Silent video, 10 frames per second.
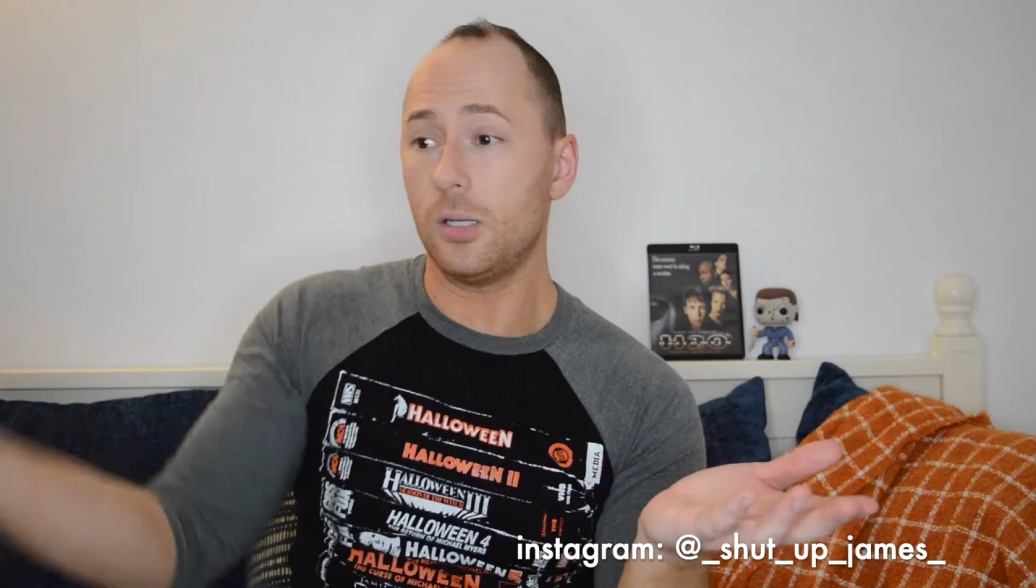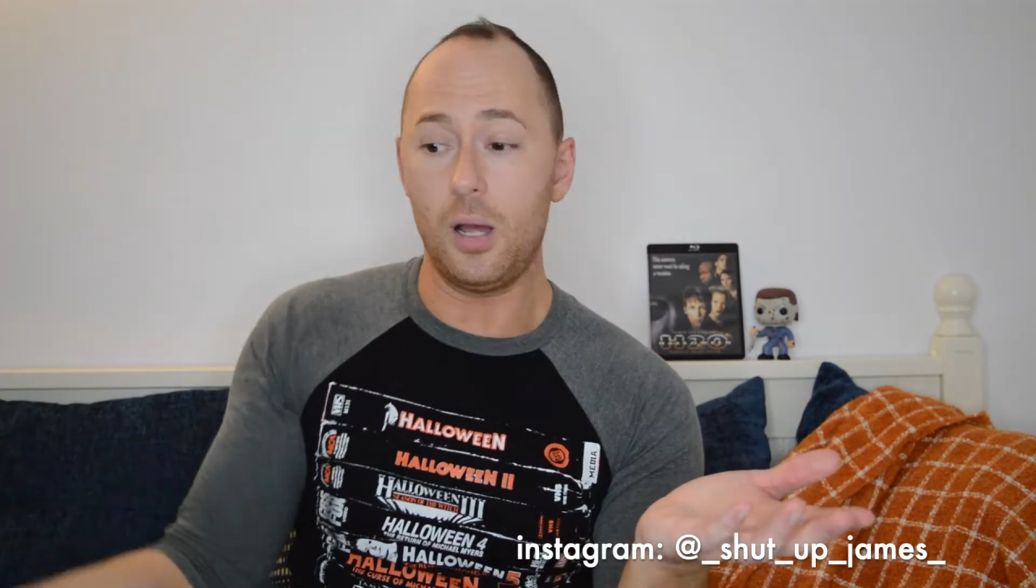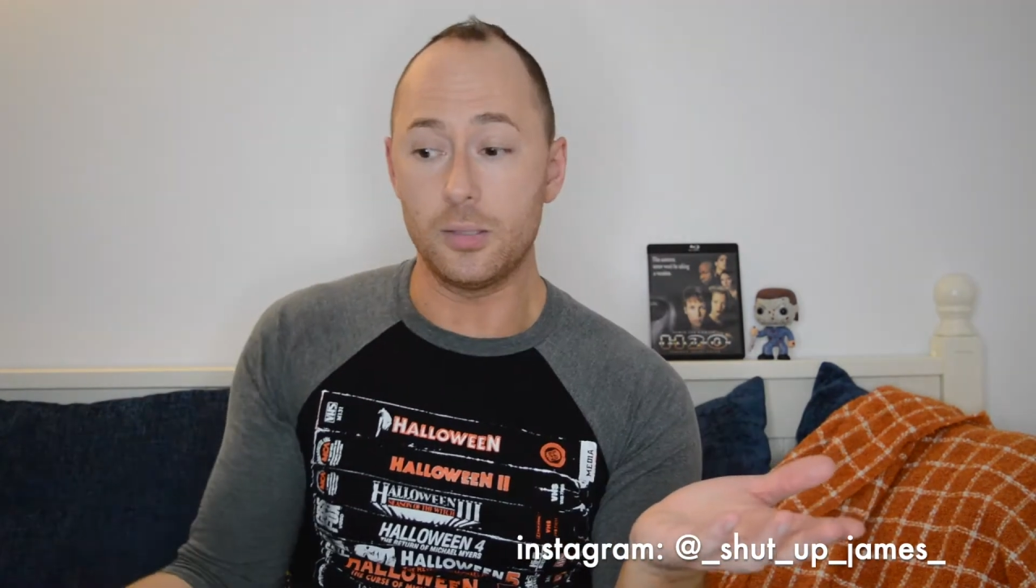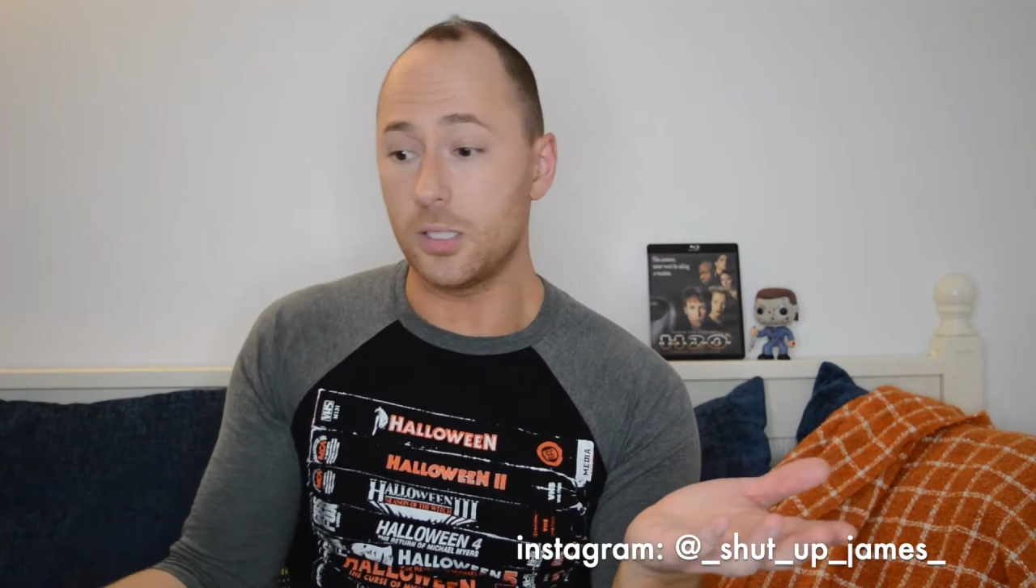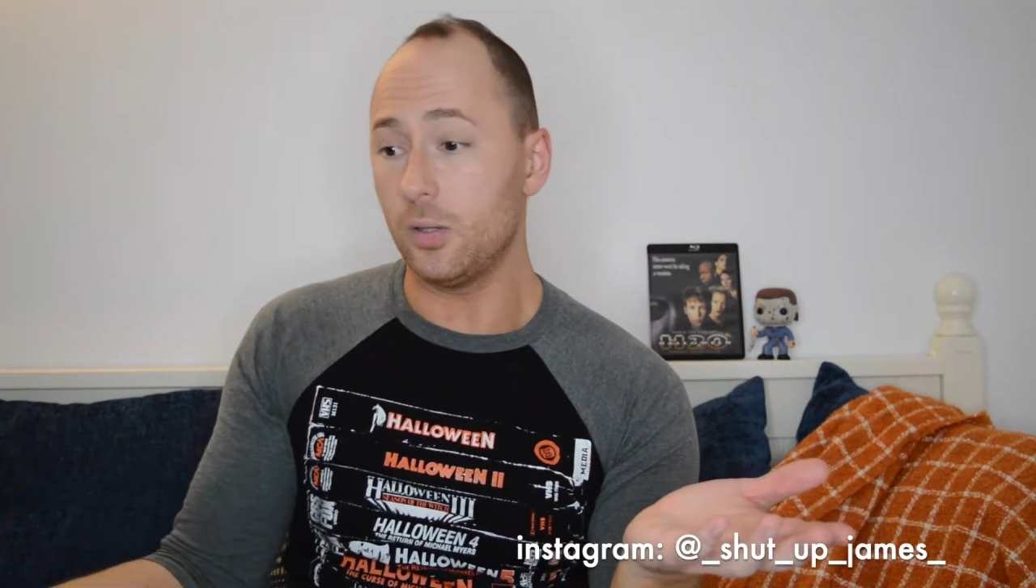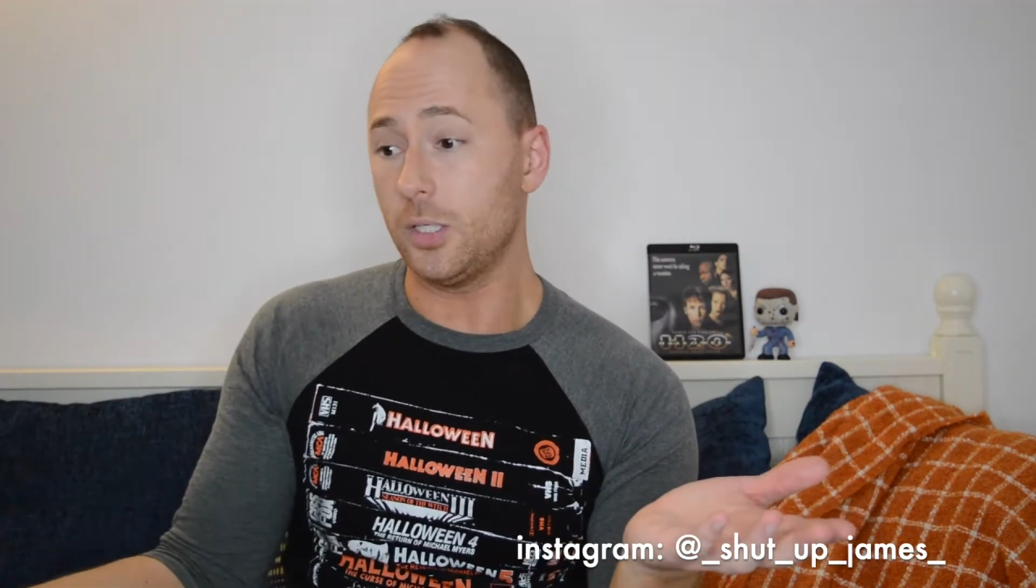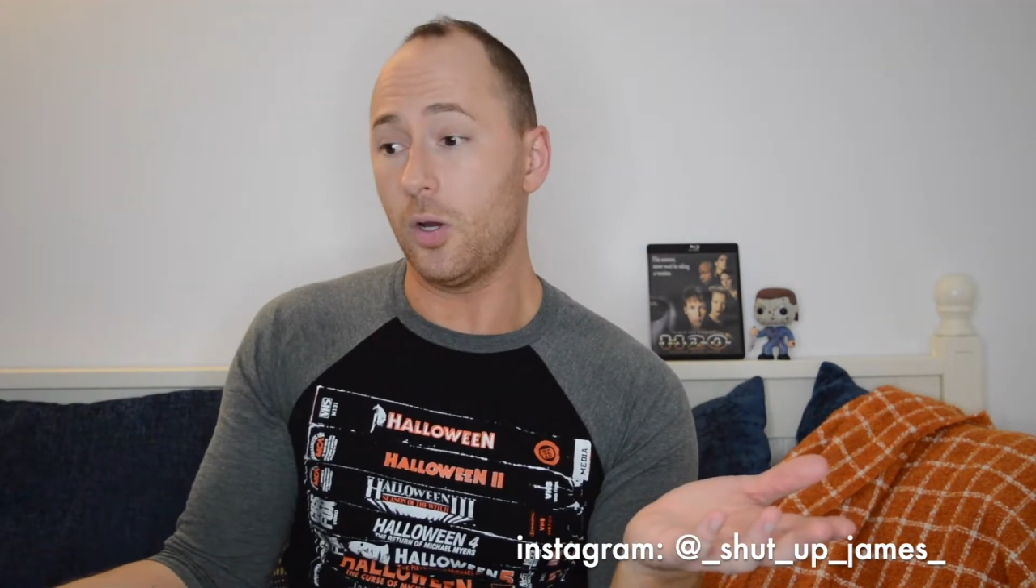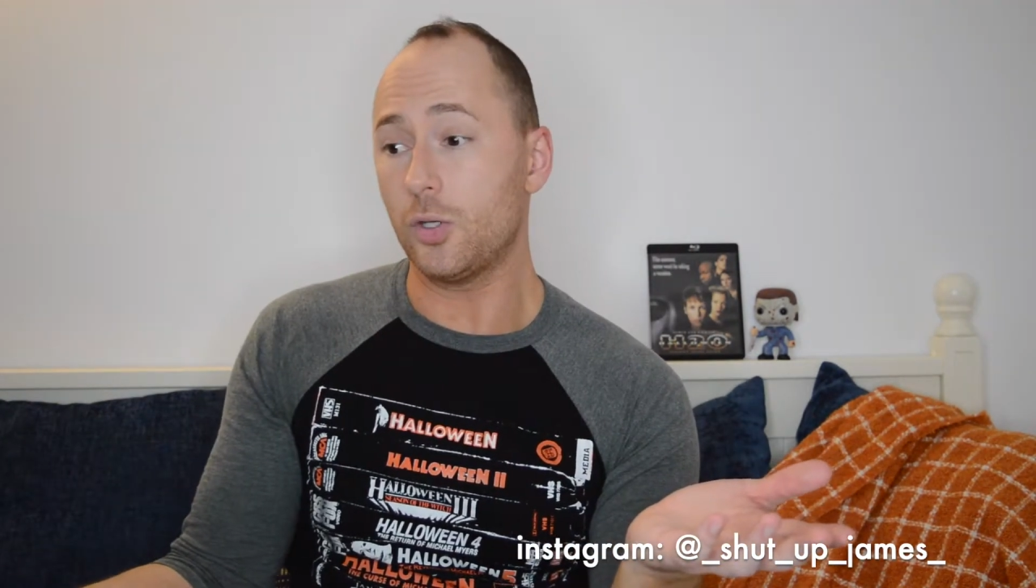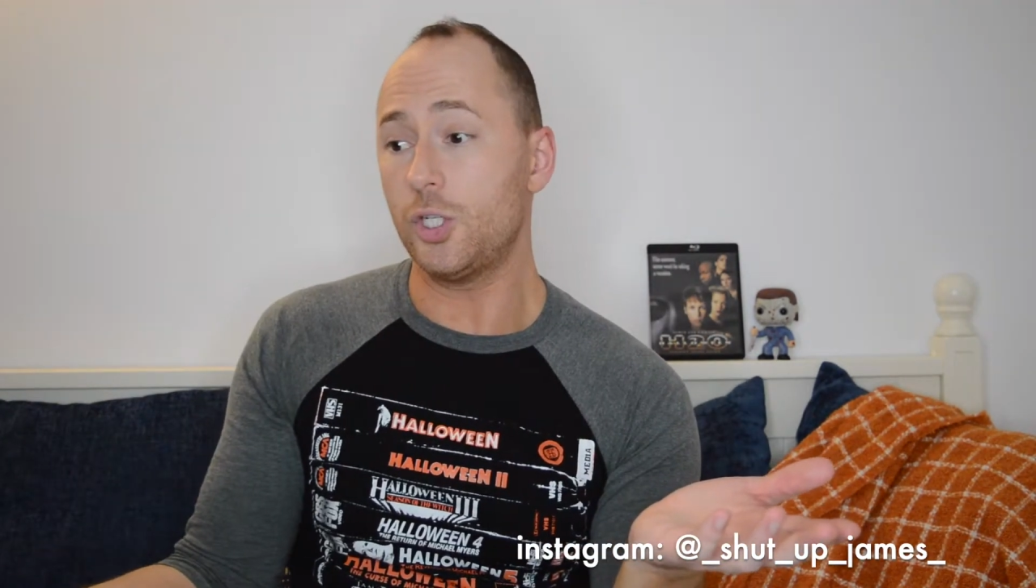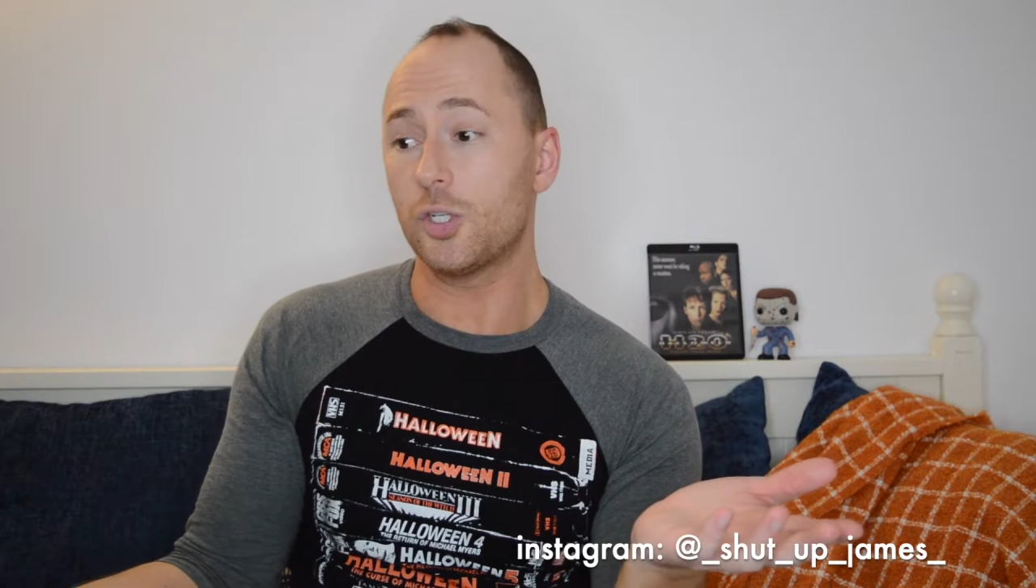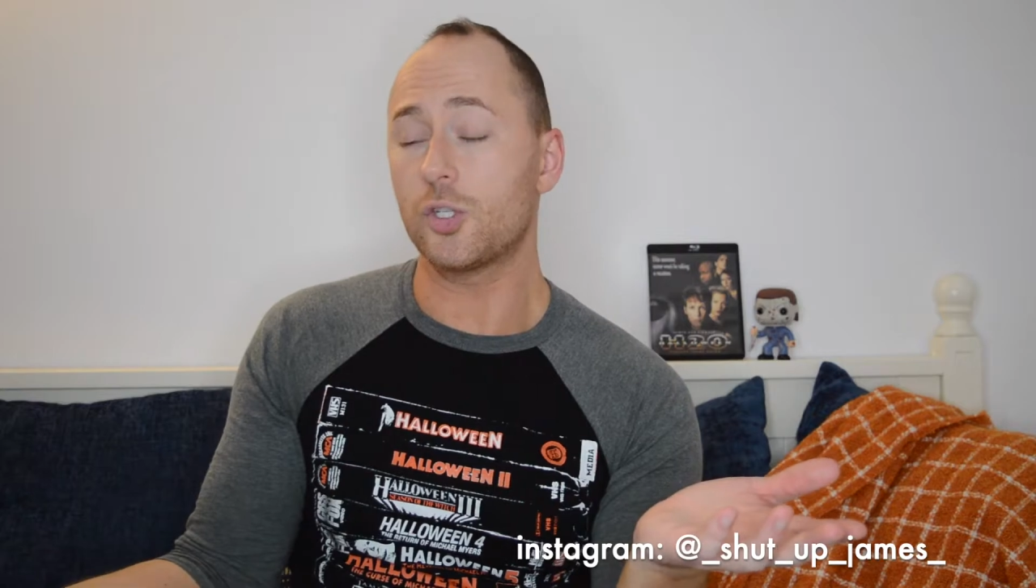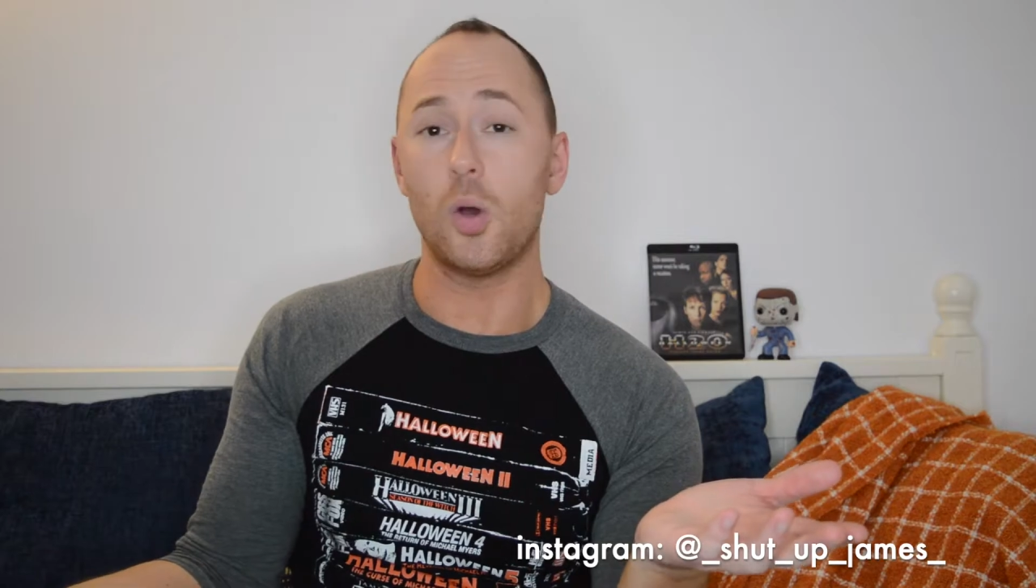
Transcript: until, you know, she just